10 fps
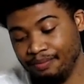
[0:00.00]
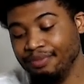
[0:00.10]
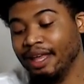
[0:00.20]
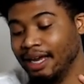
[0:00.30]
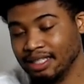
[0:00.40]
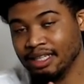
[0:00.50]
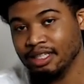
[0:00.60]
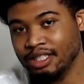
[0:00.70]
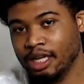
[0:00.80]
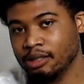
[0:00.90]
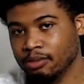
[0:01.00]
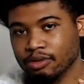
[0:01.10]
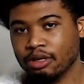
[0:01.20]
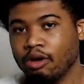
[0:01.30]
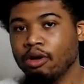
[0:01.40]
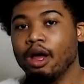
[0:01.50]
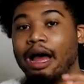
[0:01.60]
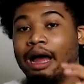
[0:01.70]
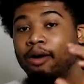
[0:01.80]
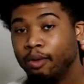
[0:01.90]
that's interchangeable. So
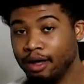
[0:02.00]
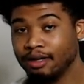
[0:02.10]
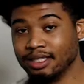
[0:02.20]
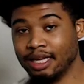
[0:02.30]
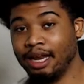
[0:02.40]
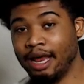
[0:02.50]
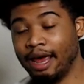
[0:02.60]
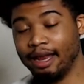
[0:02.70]
I will say that.